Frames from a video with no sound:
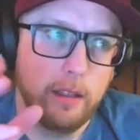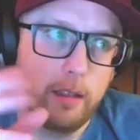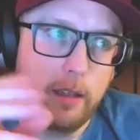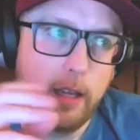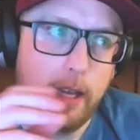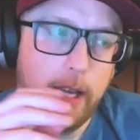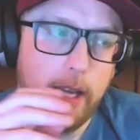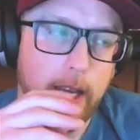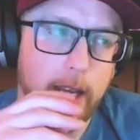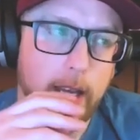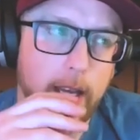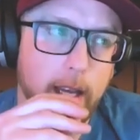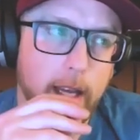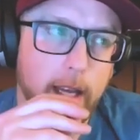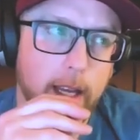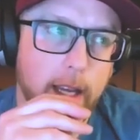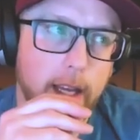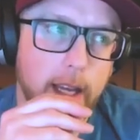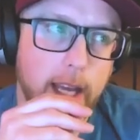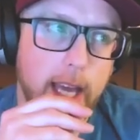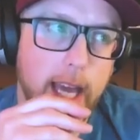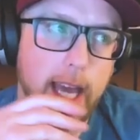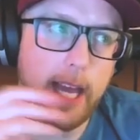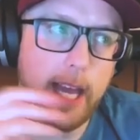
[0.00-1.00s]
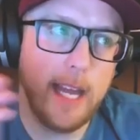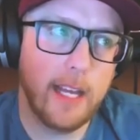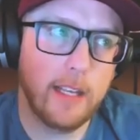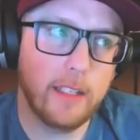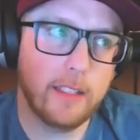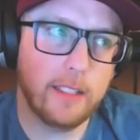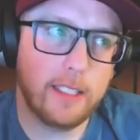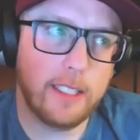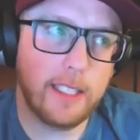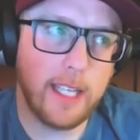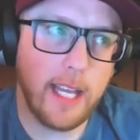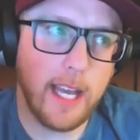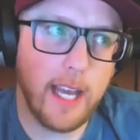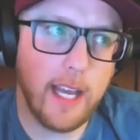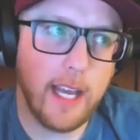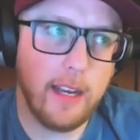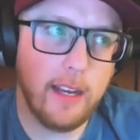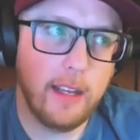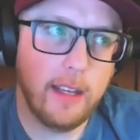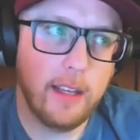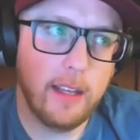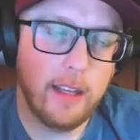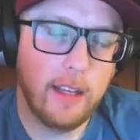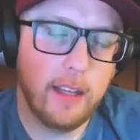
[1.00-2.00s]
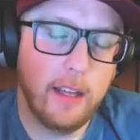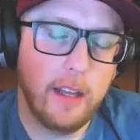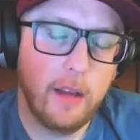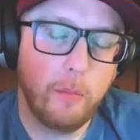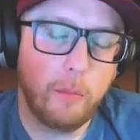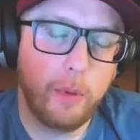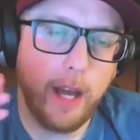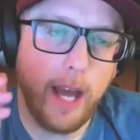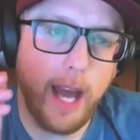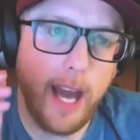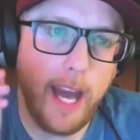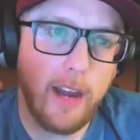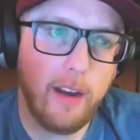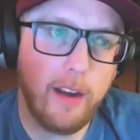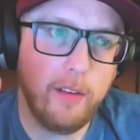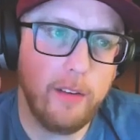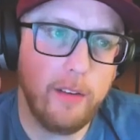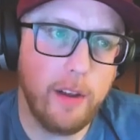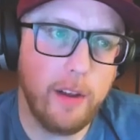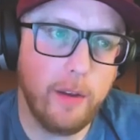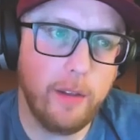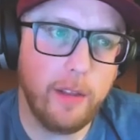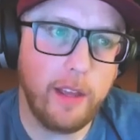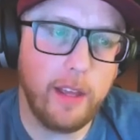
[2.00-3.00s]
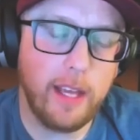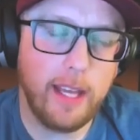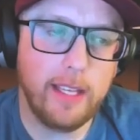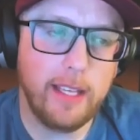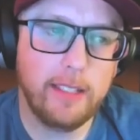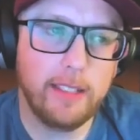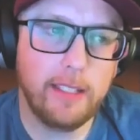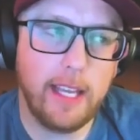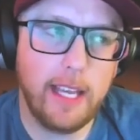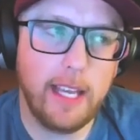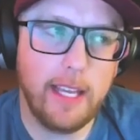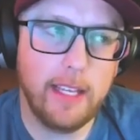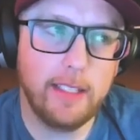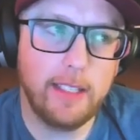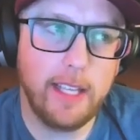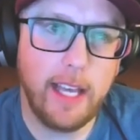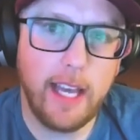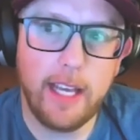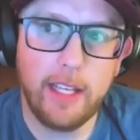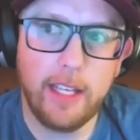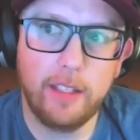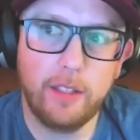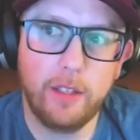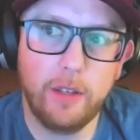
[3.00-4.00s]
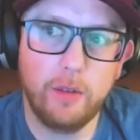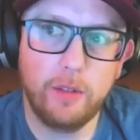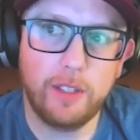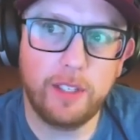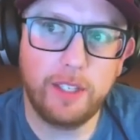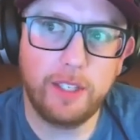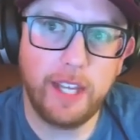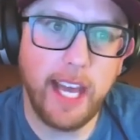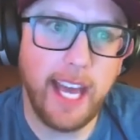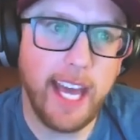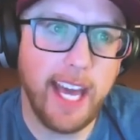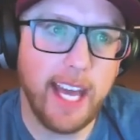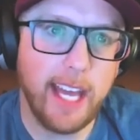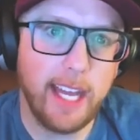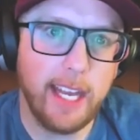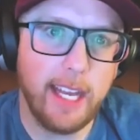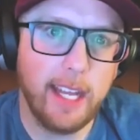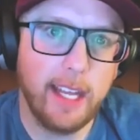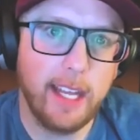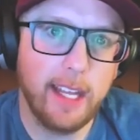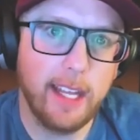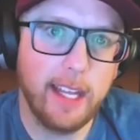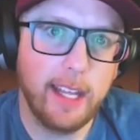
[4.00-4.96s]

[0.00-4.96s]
Uh, Hale's dead, but I don't know that is is Jesus dead.